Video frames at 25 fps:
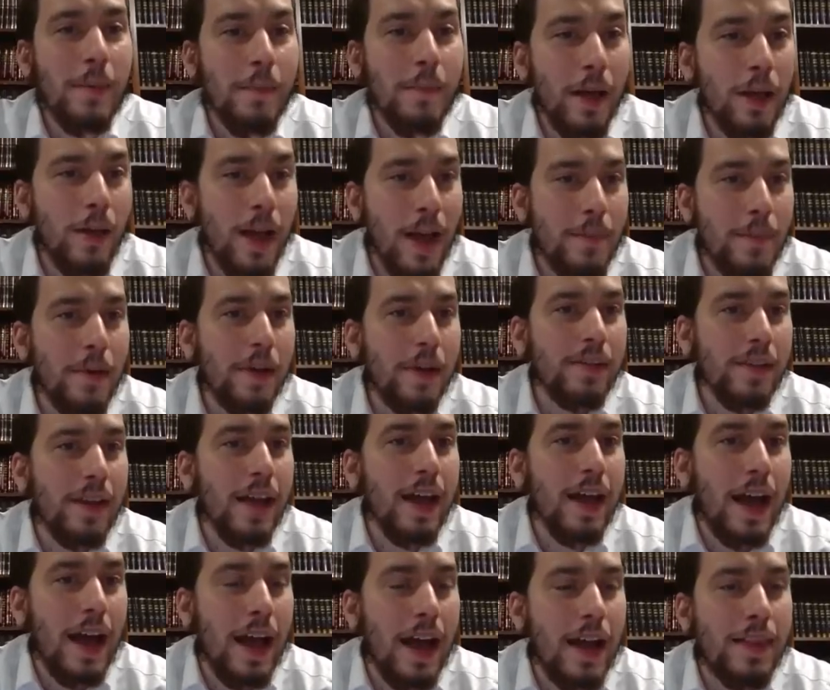By the way, I must
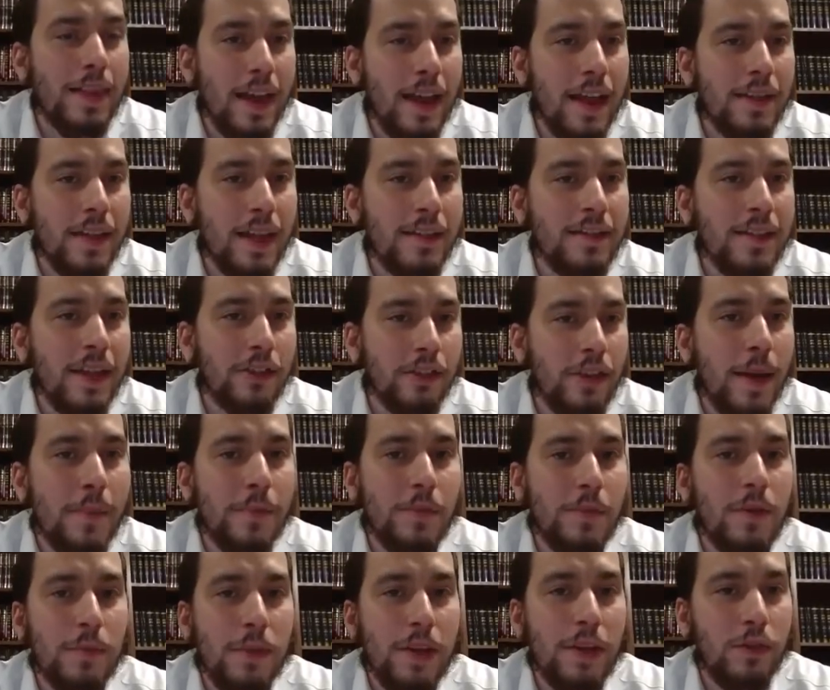say that's actually
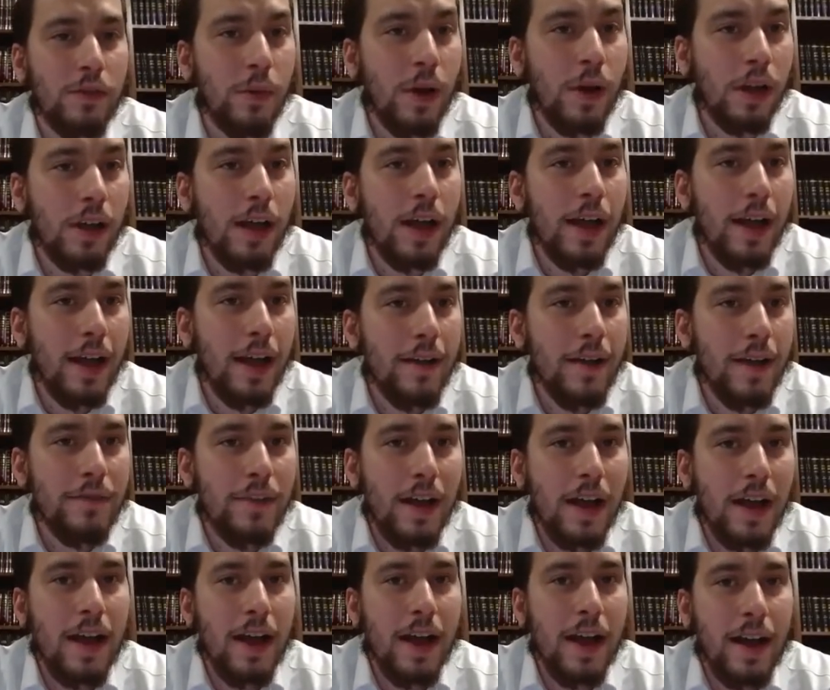happened to me as well.
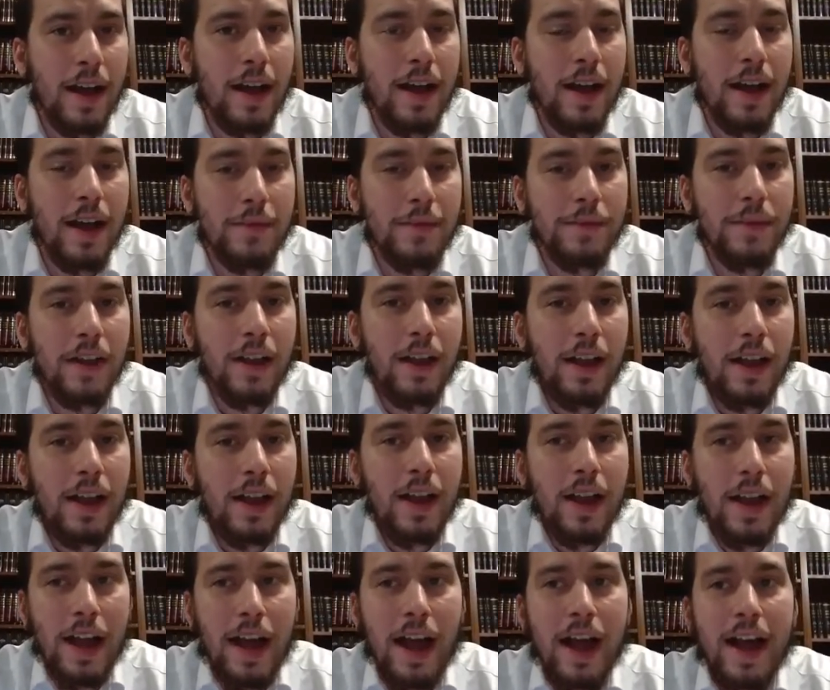I
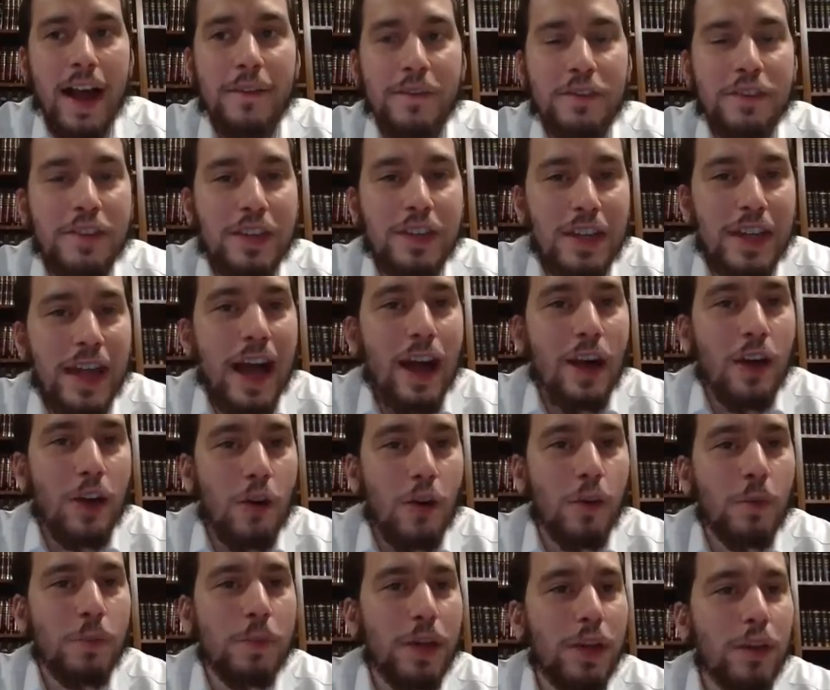have seen
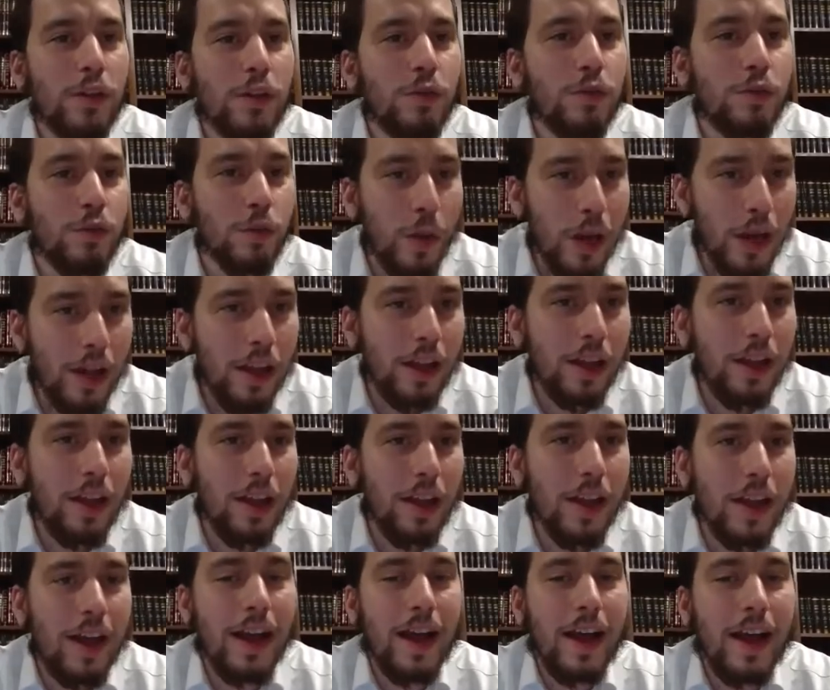alcohol being used
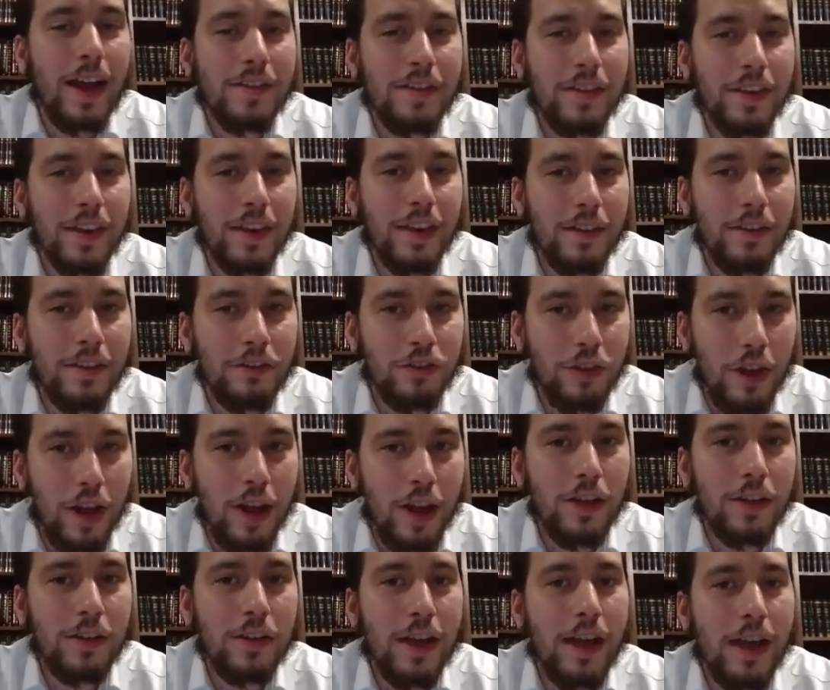well as a
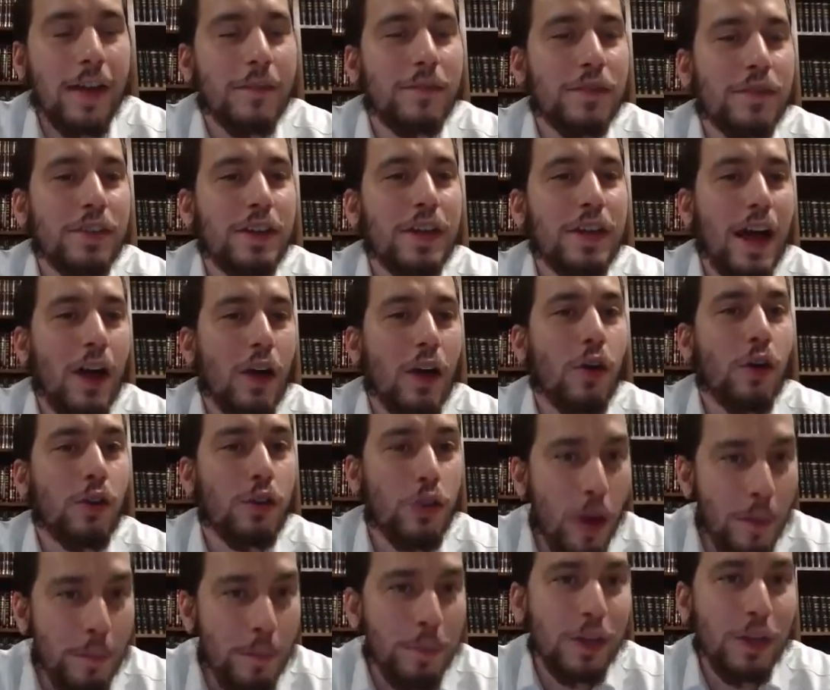child. I've seen alcohol
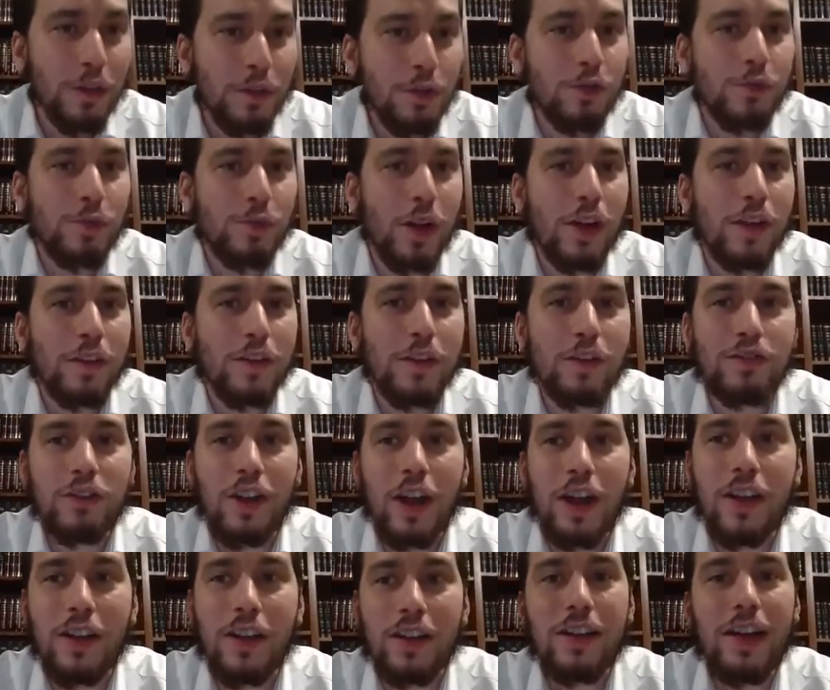not being used well as a
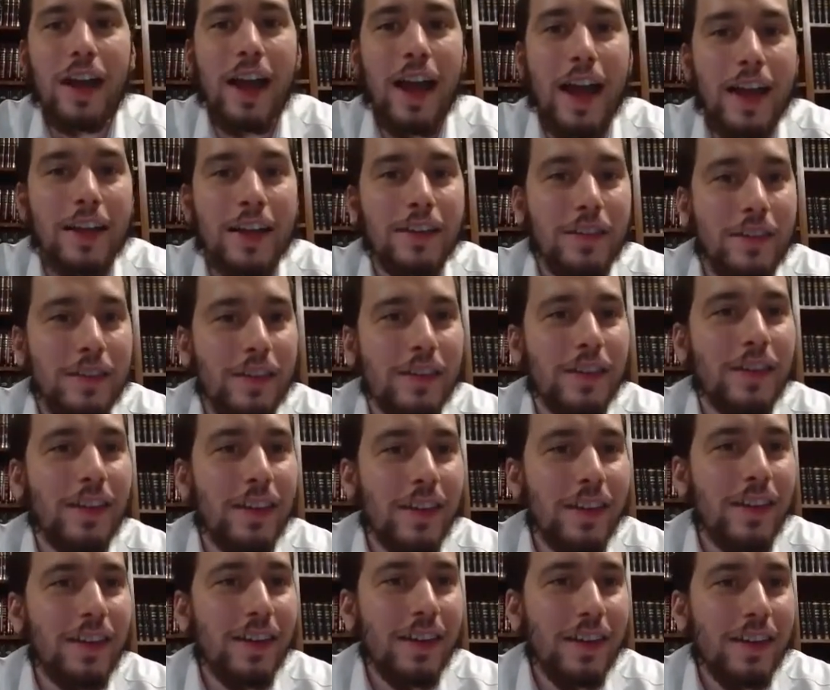child, and
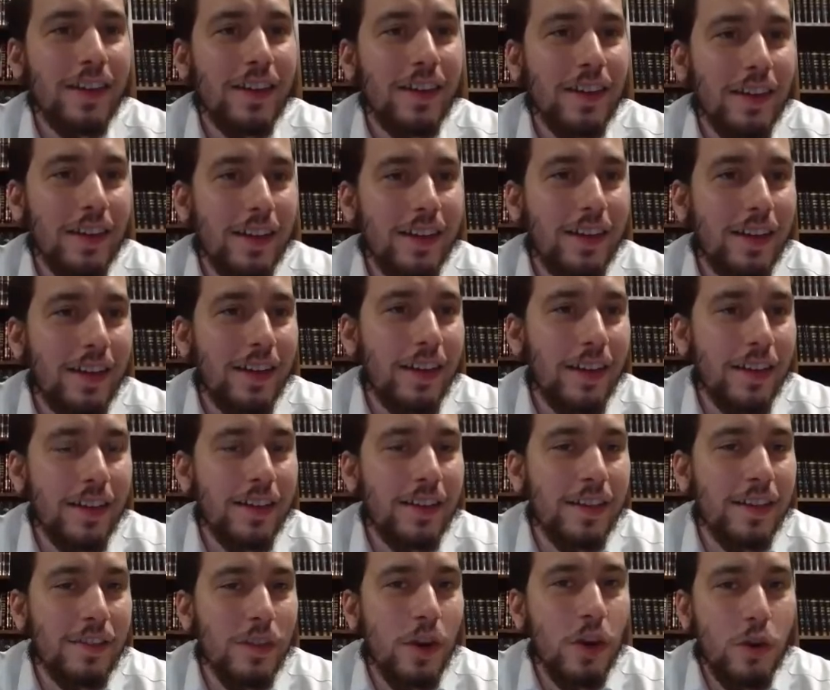
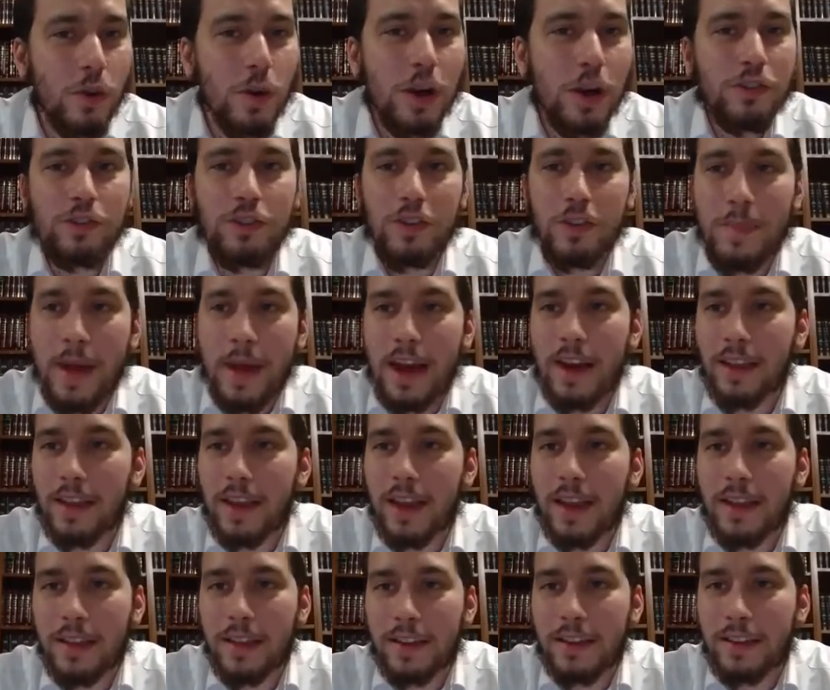there's no question about
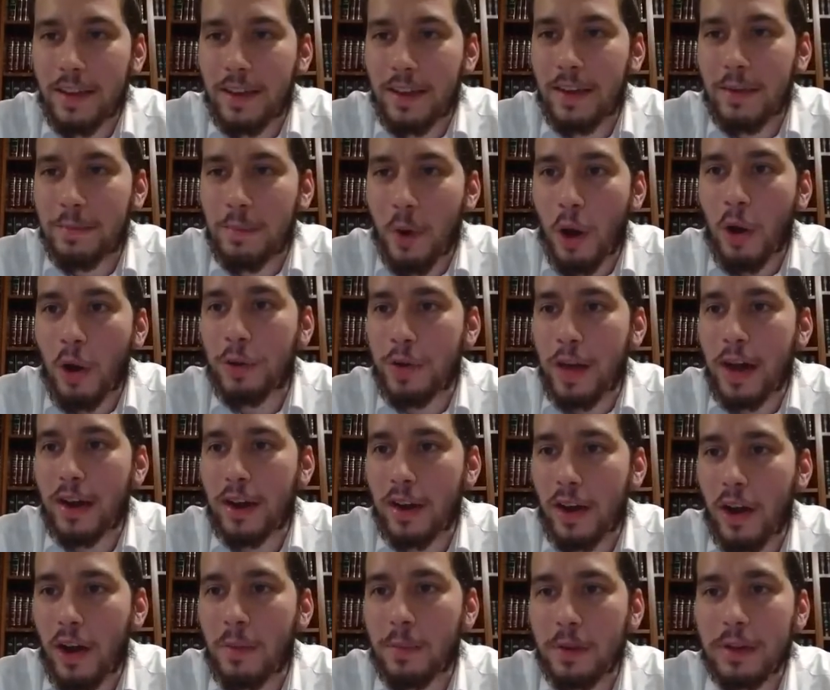it that both had
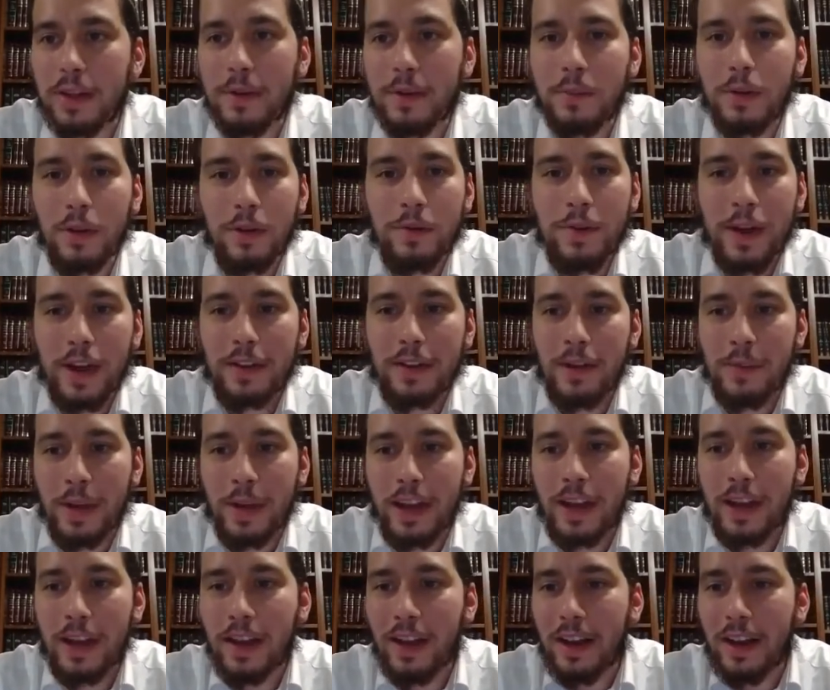an unbelievable effect on me.